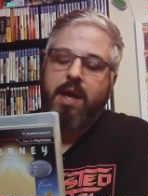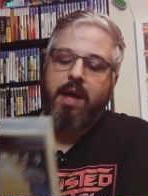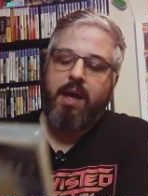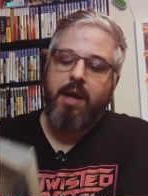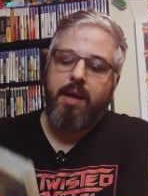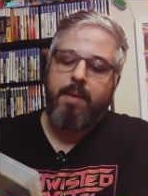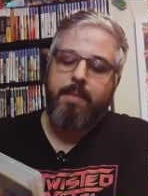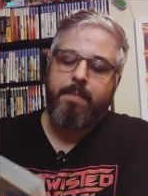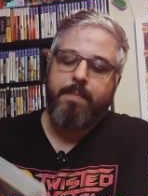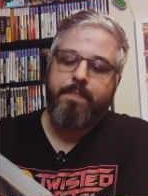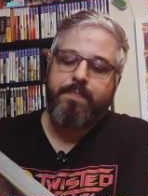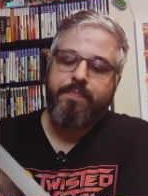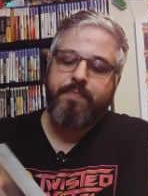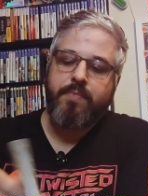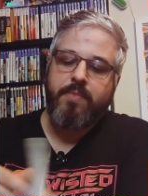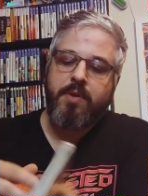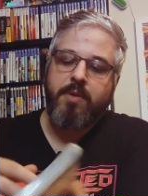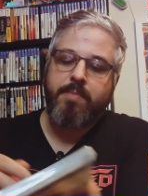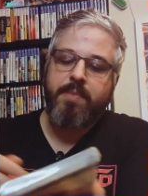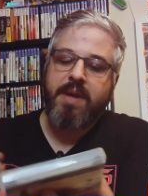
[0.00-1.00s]
Um,
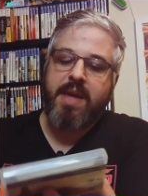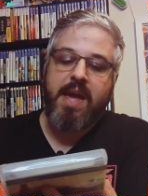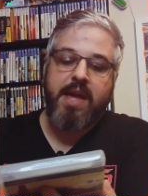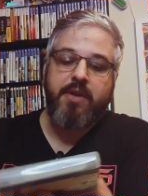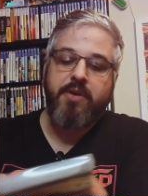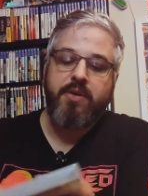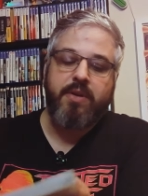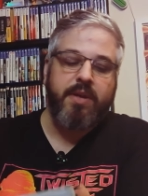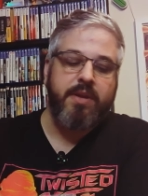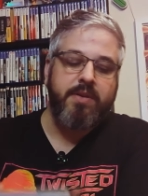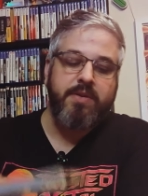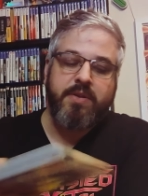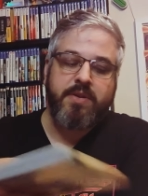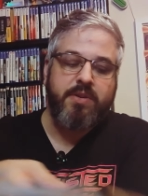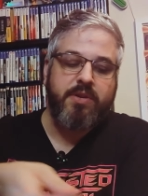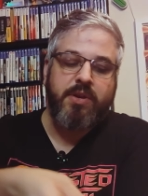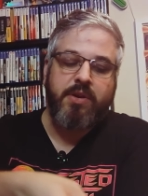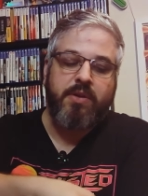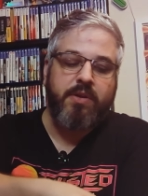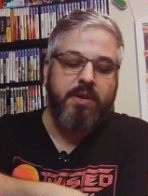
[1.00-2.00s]
but yeah, you can
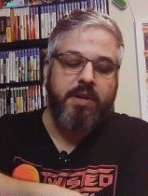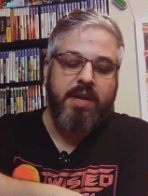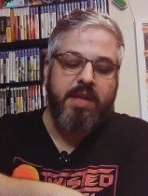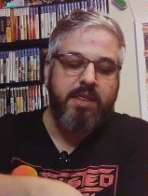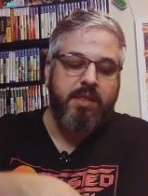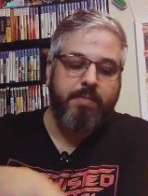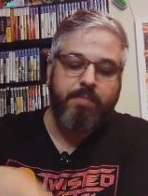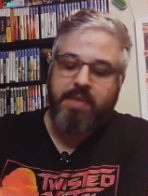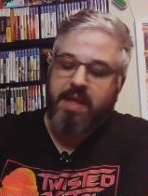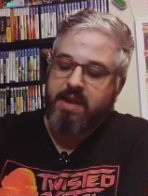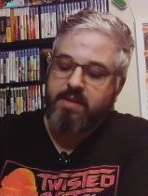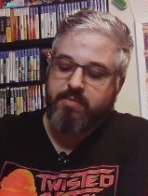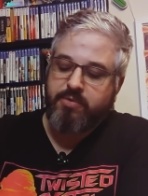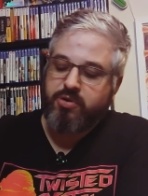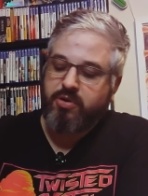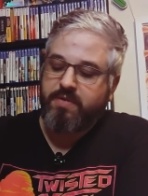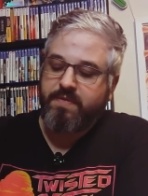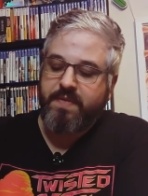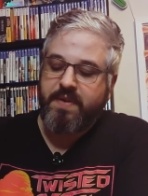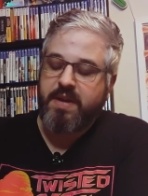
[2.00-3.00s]
still get the Platinum
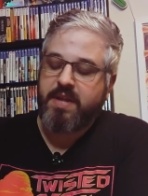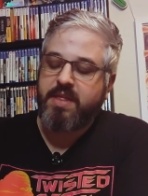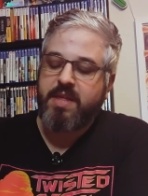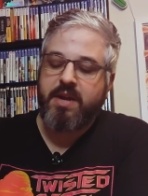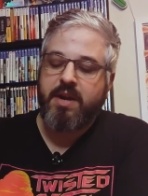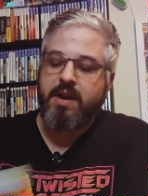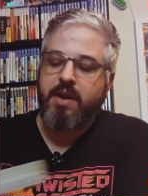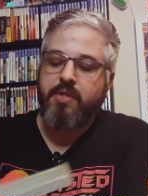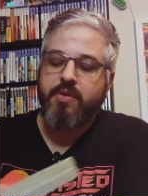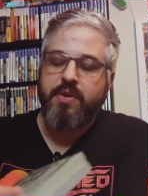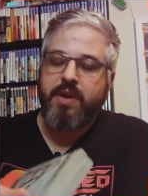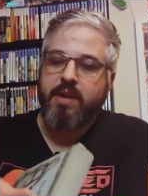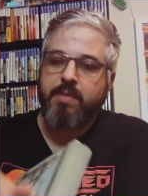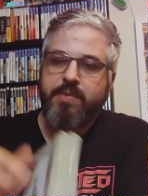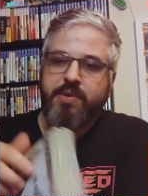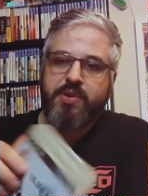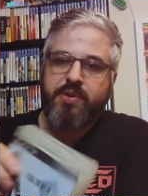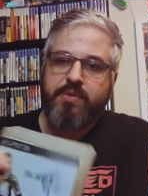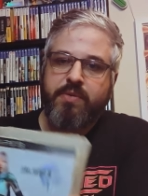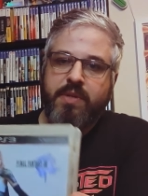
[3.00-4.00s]
Trophy. And then on other
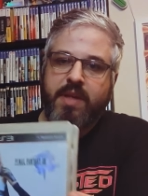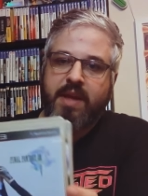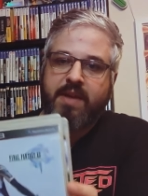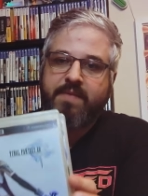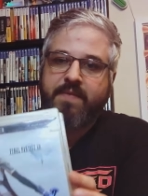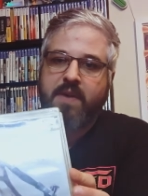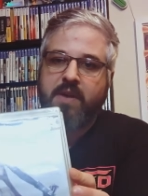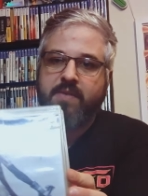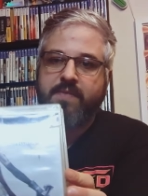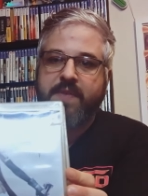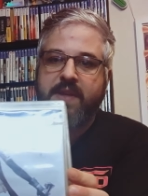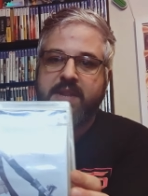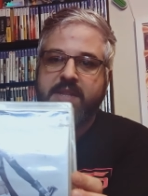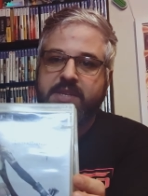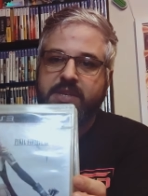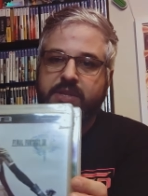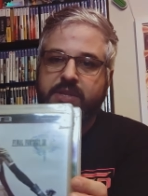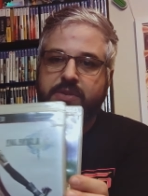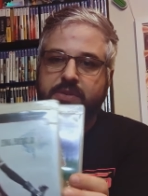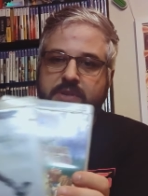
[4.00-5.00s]
games too, like Final
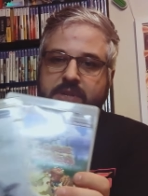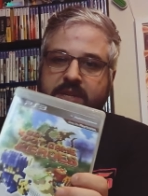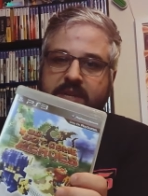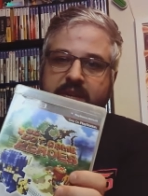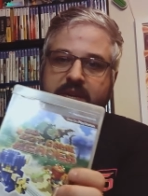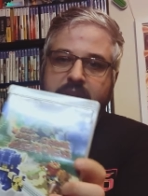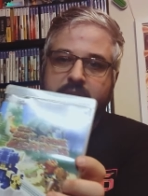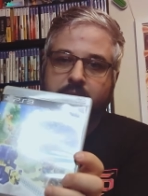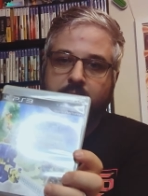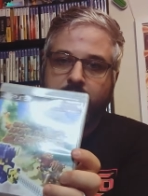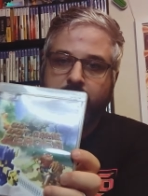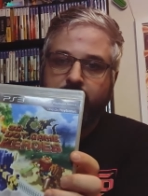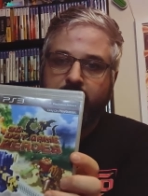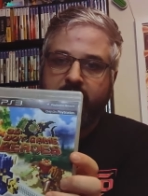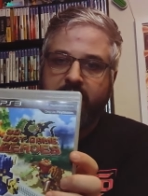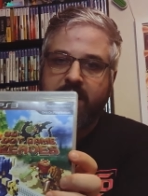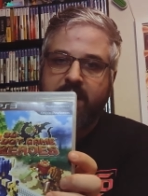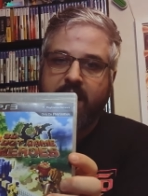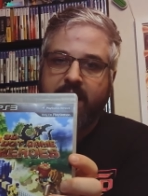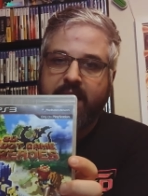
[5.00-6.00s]
Fantasy 13 or
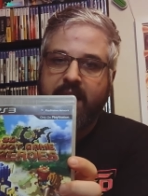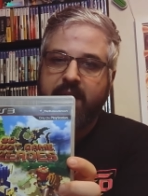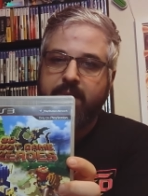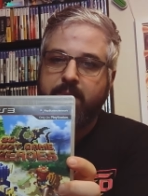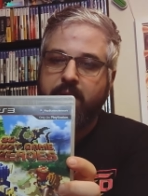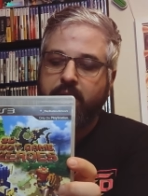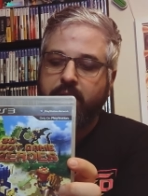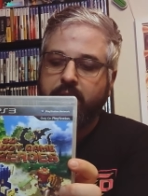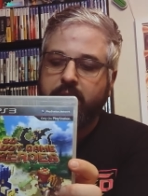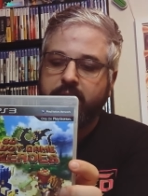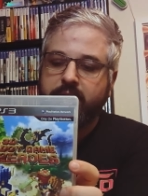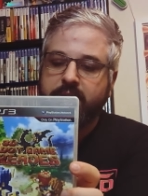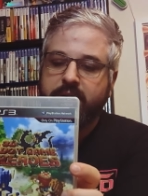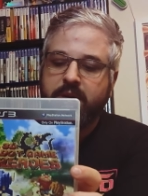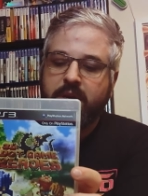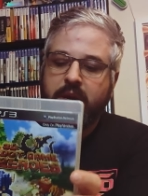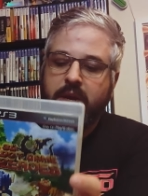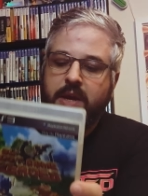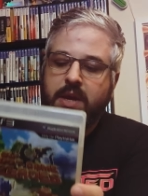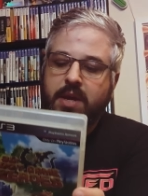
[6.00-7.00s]
3D Game
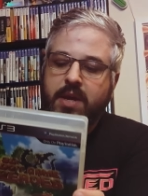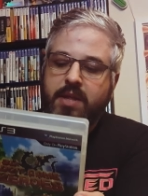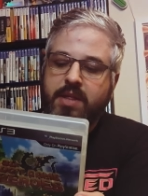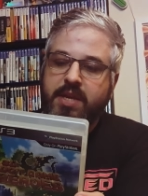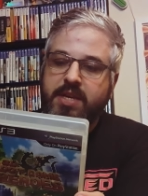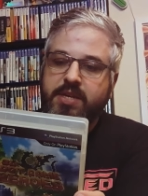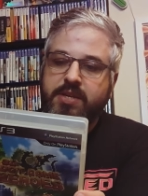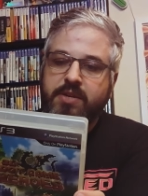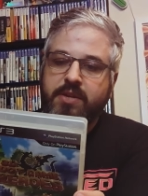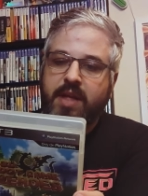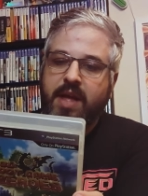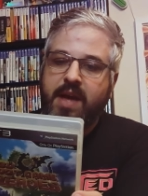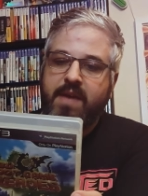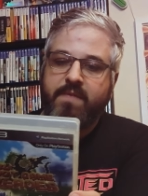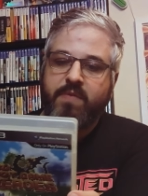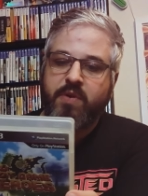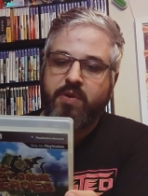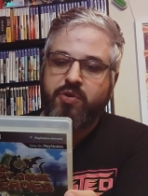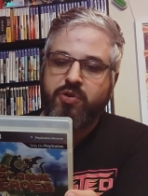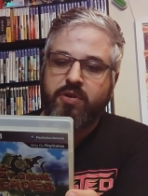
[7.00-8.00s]
Heroes, they still
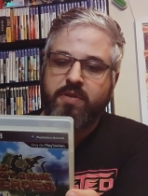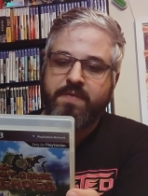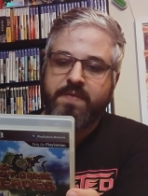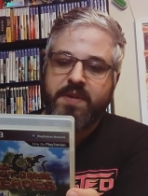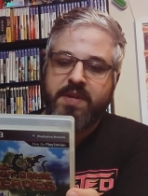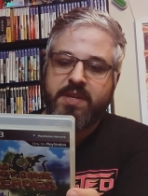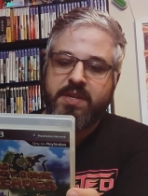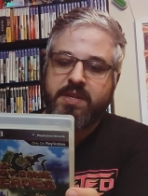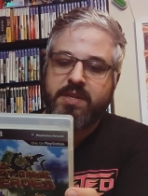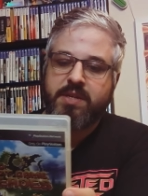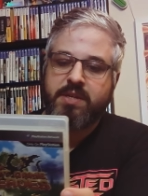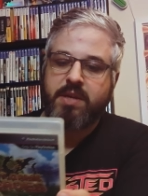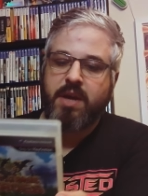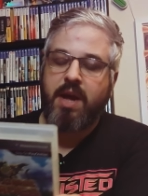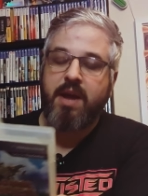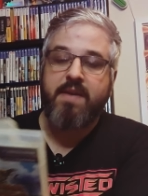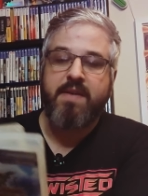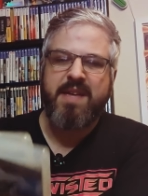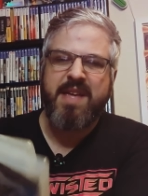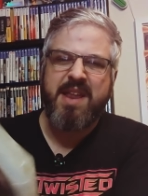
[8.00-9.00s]
have their trophies
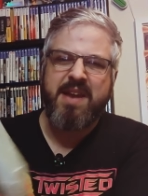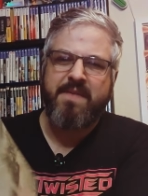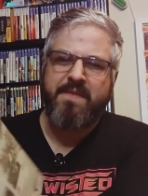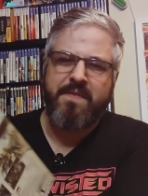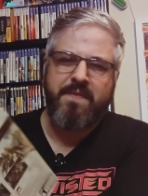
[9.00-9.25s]
un